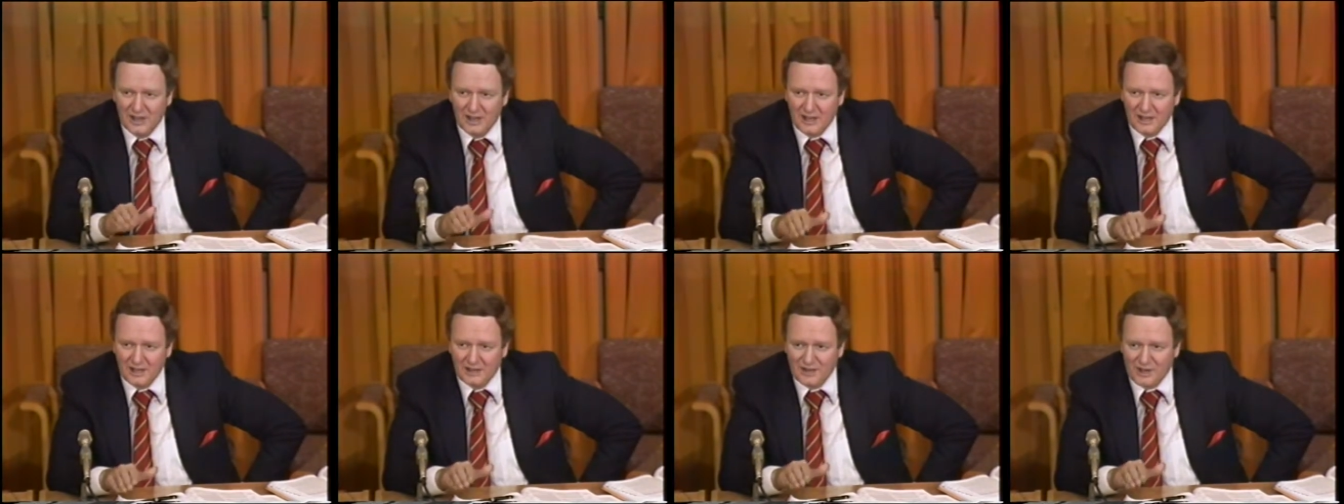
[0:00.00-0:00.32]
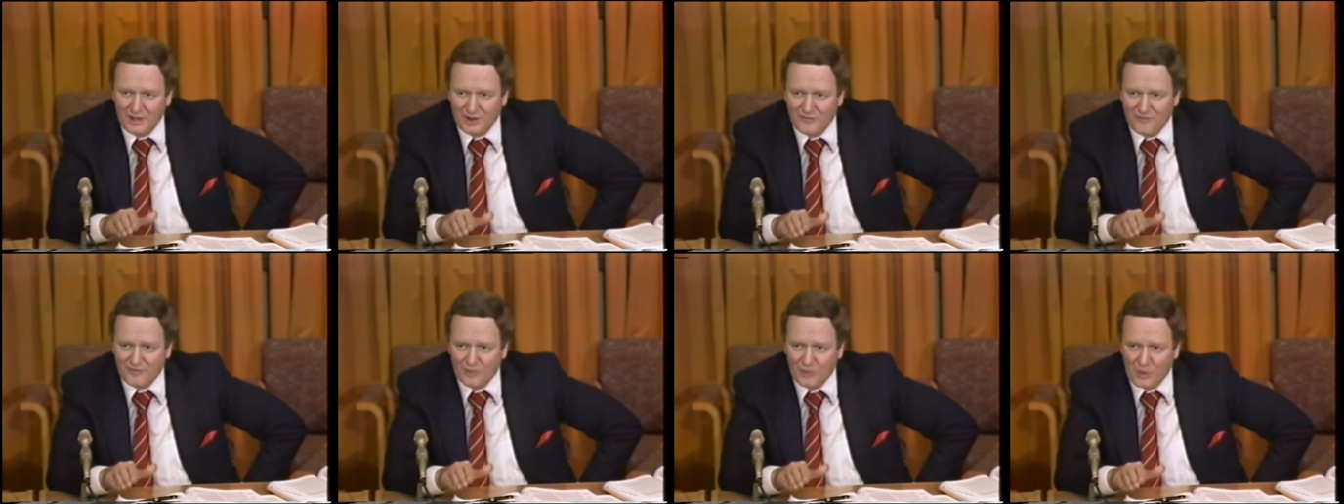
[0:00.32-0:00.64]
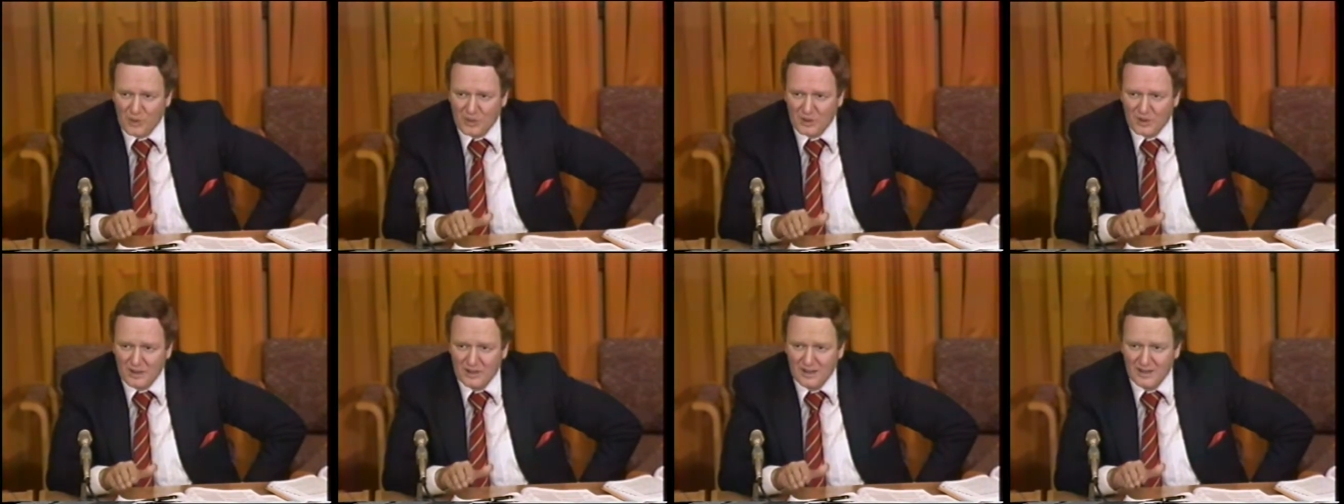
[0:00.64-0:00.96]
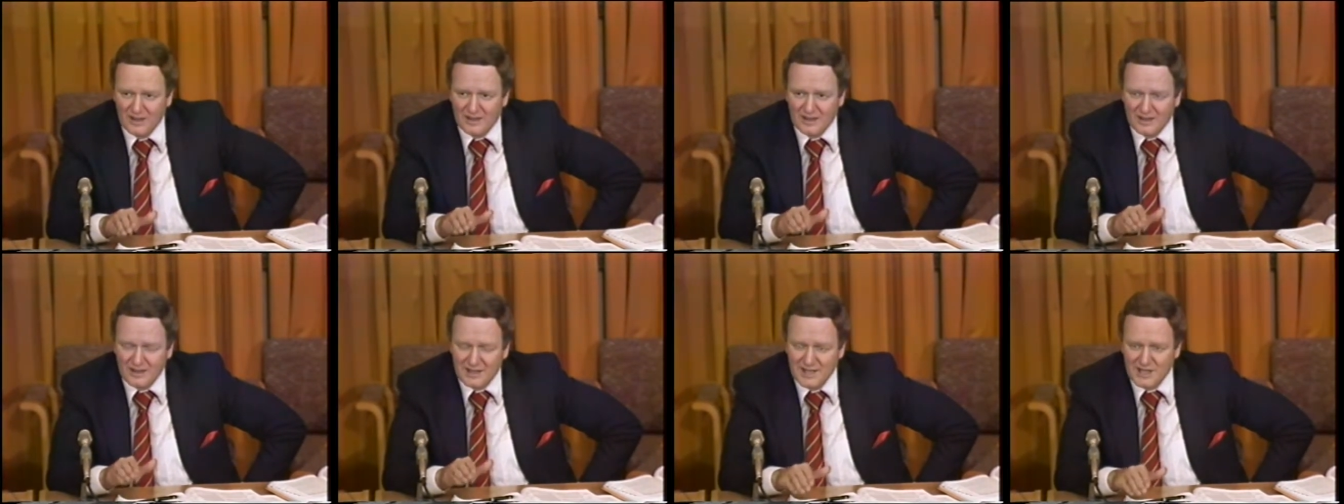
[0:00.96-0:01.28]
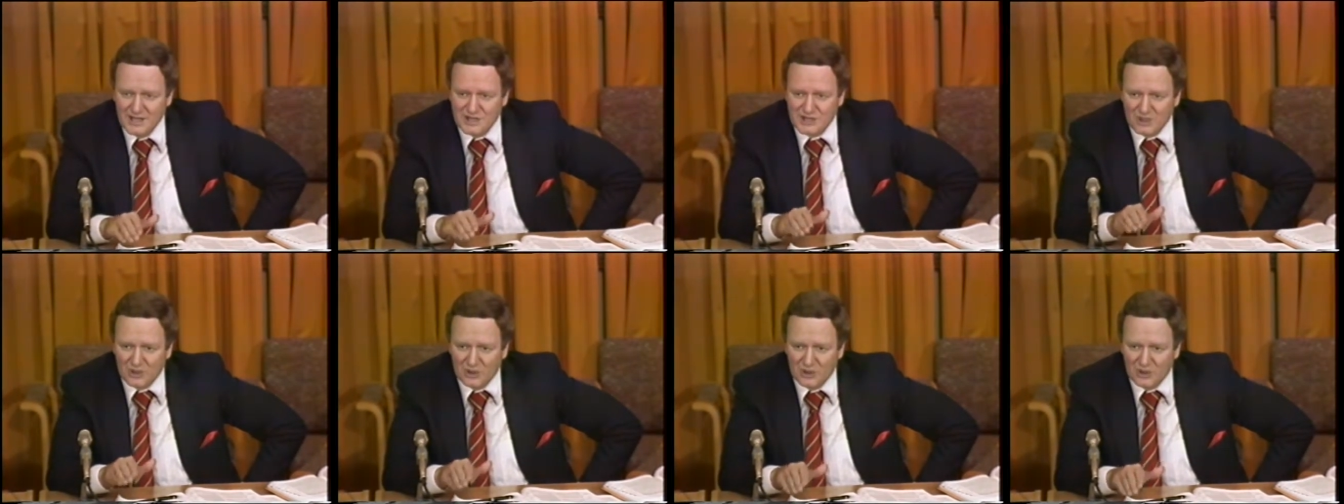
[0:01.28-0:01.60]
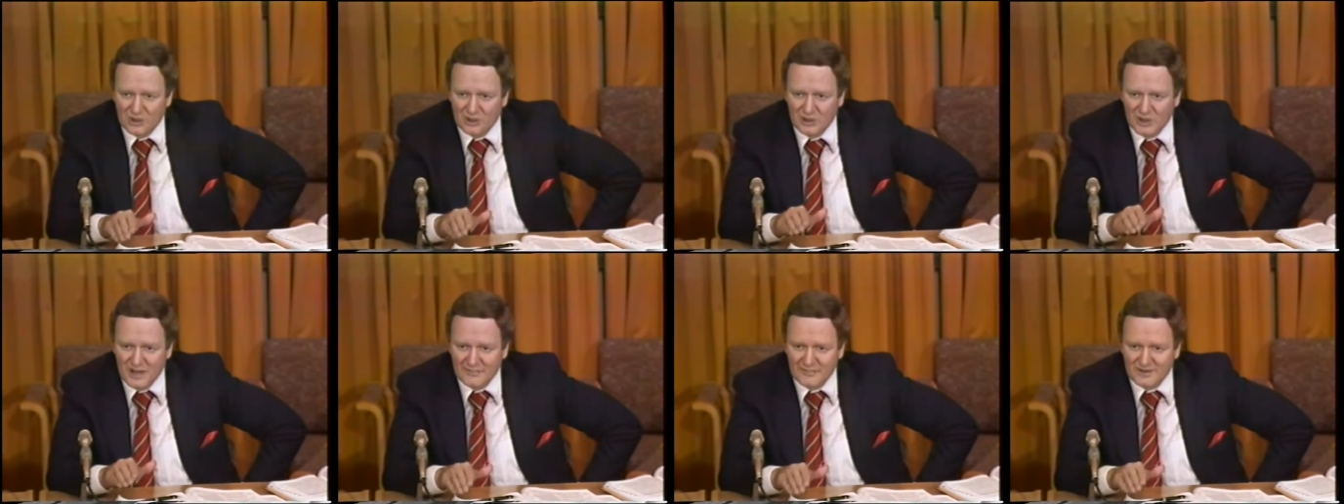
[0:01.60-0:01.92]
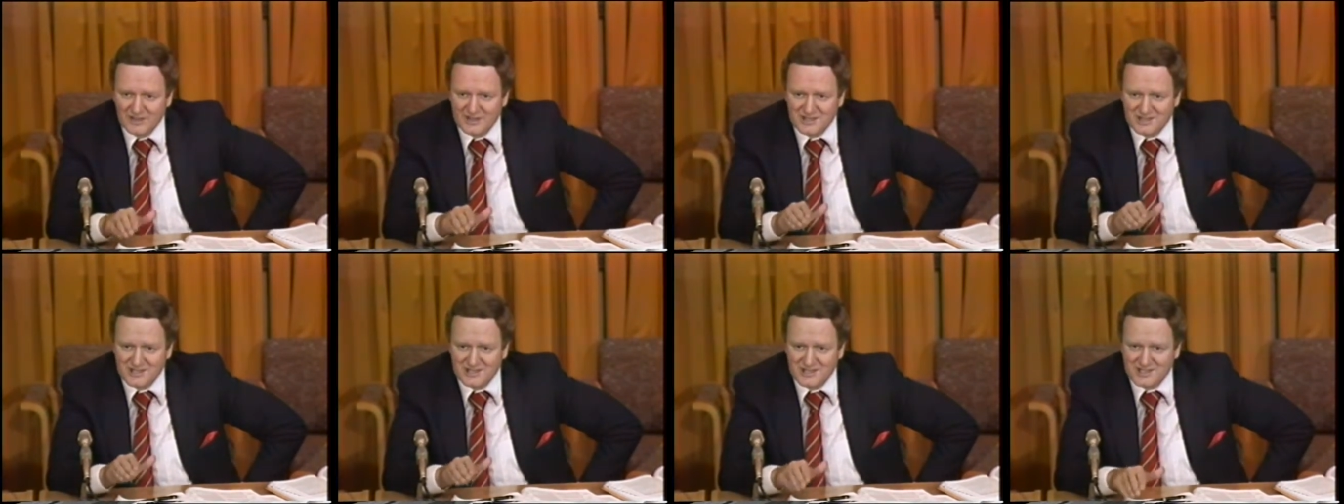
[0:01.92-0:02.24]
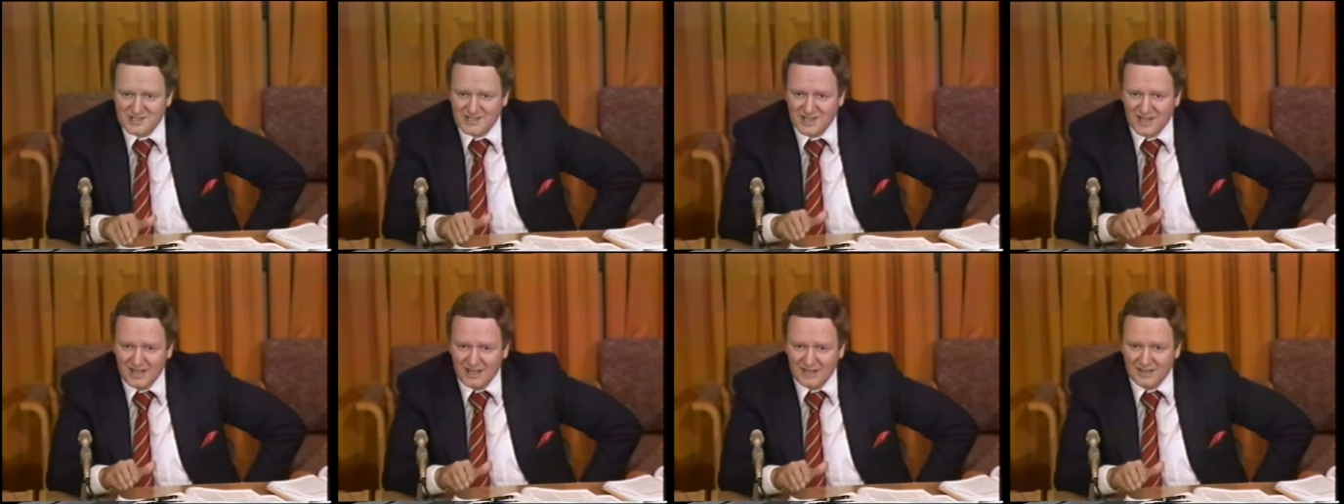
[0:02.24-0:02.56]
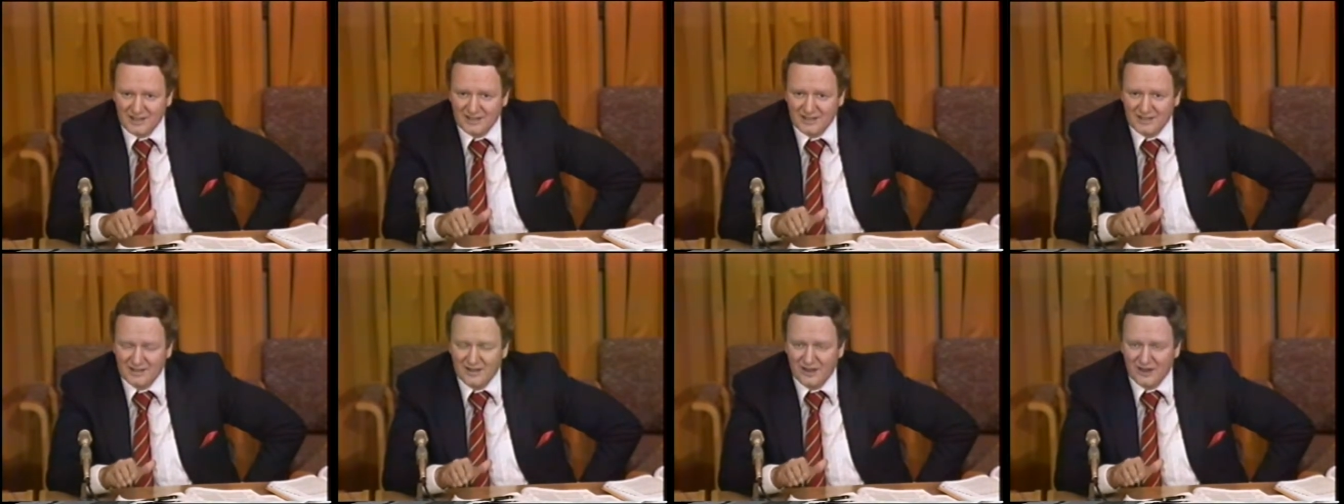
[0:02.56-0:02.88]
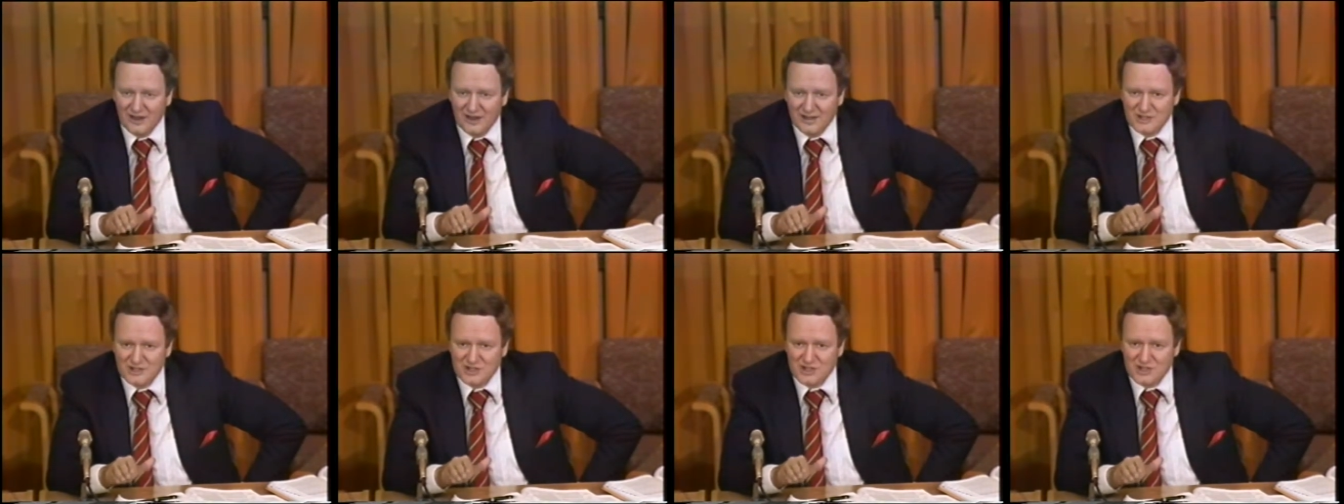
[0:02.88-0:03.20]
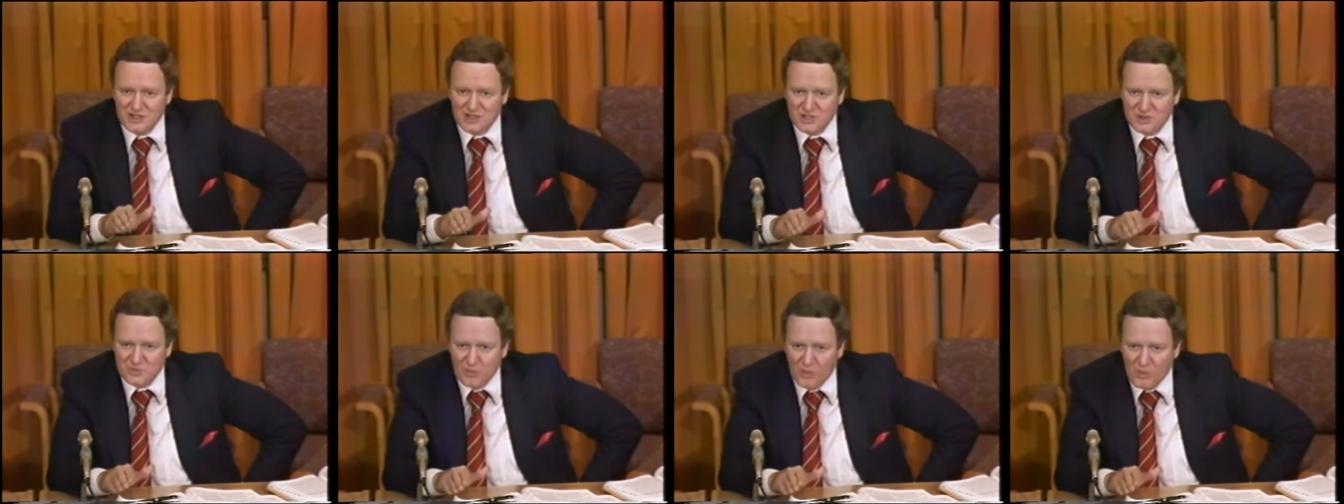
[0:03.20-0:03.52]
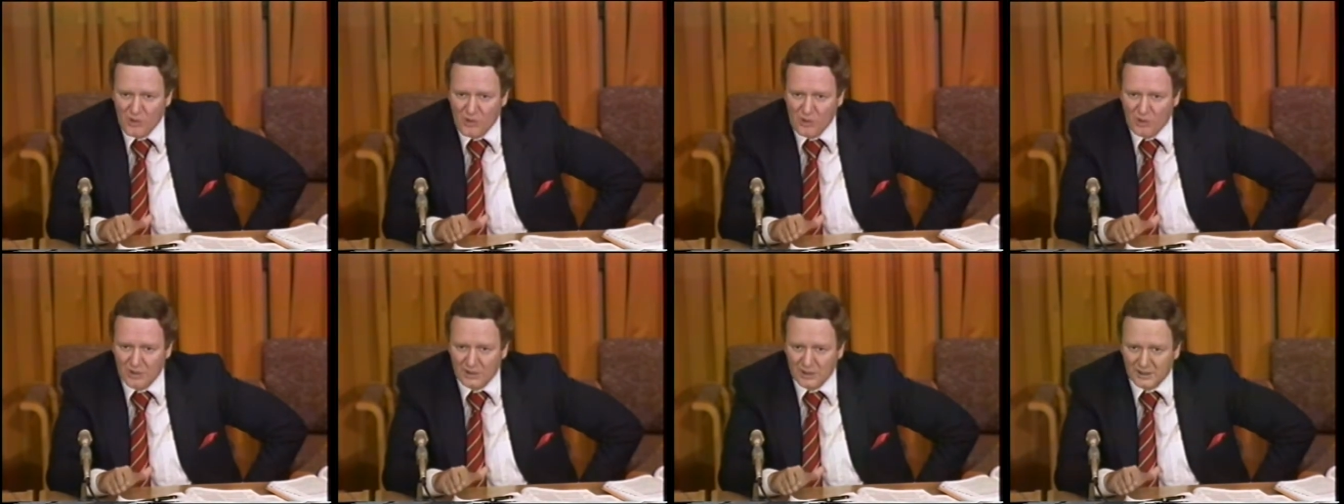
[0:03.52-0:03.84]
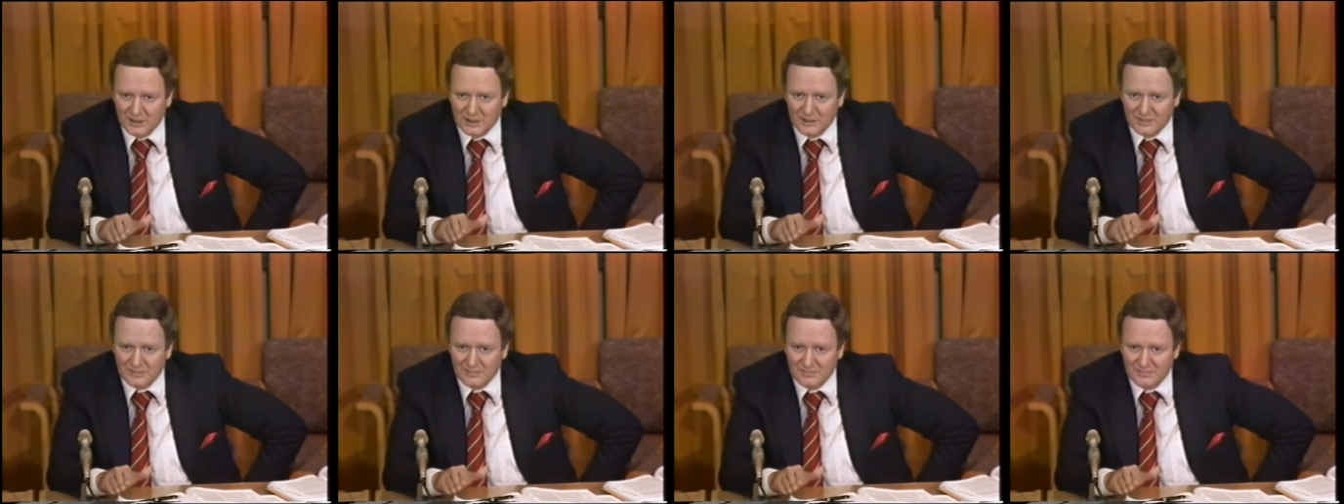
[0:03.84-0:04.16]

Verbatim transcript: and therefore his or her evidence is taken unsworn.